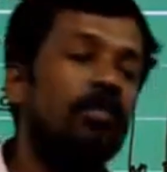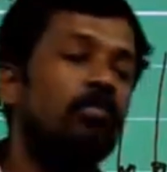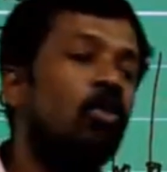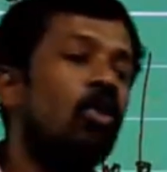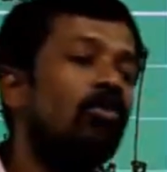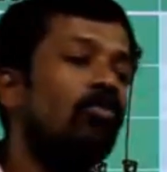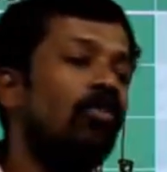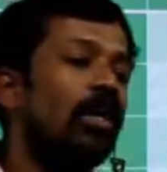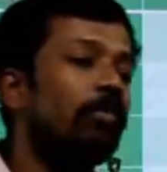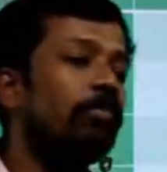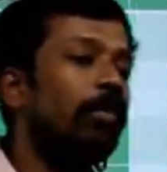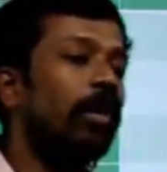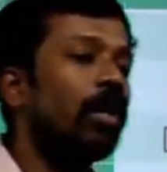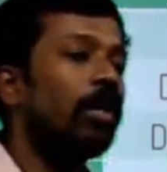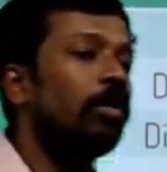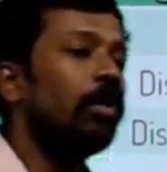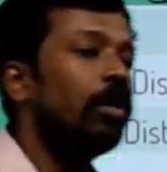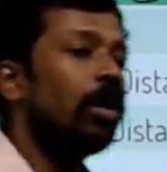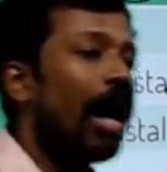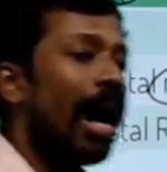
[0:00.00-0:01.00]
bone will be,
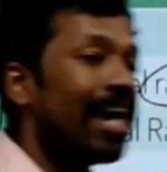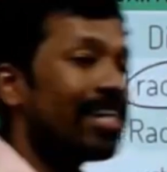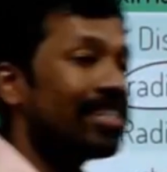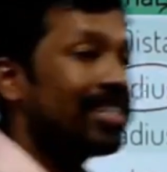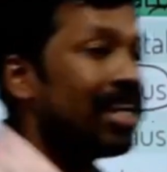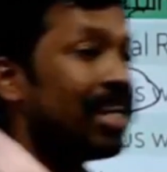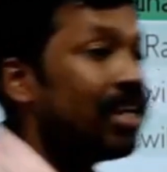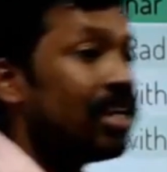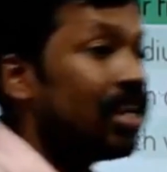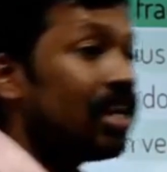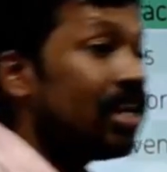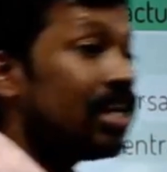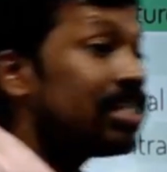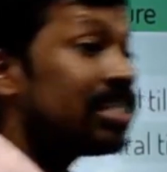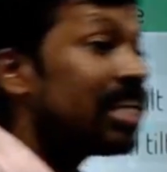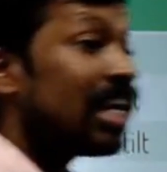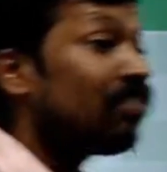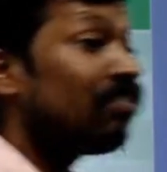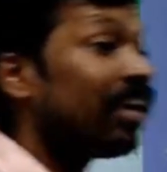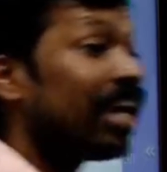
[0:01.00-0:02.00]
axial
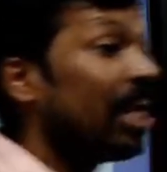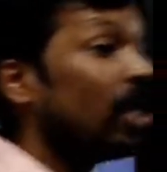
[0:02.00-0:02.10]
cervical